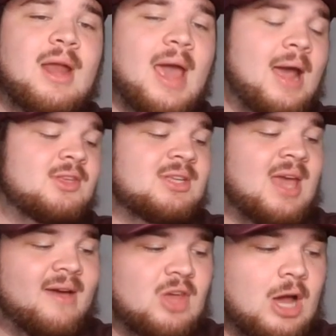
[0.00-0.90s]
to add this
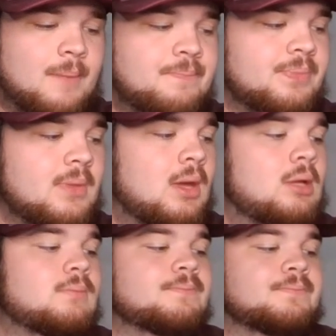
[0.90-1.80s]
caveat.
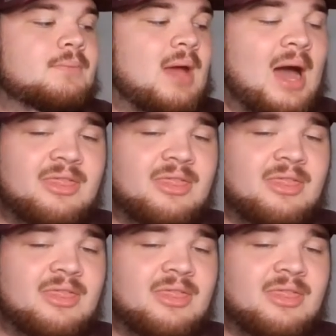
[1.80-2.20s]
I